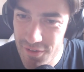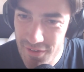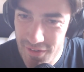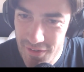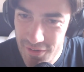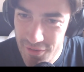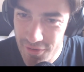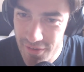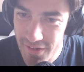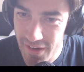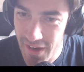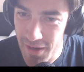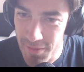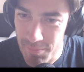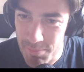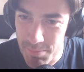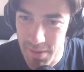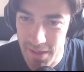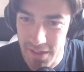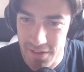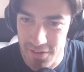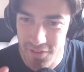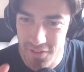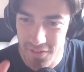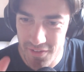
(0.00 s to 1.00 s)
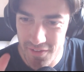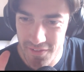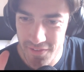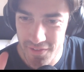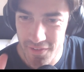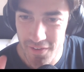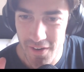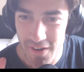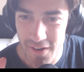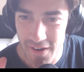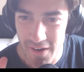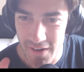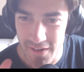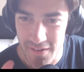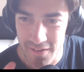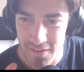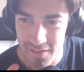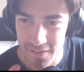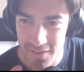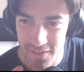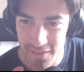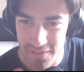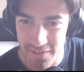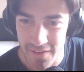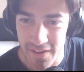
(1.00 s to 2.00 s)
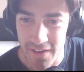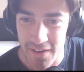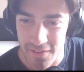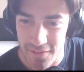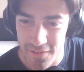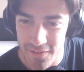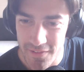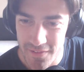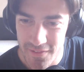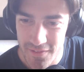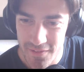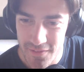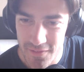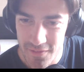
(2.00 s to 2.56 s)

literally had pitch side seats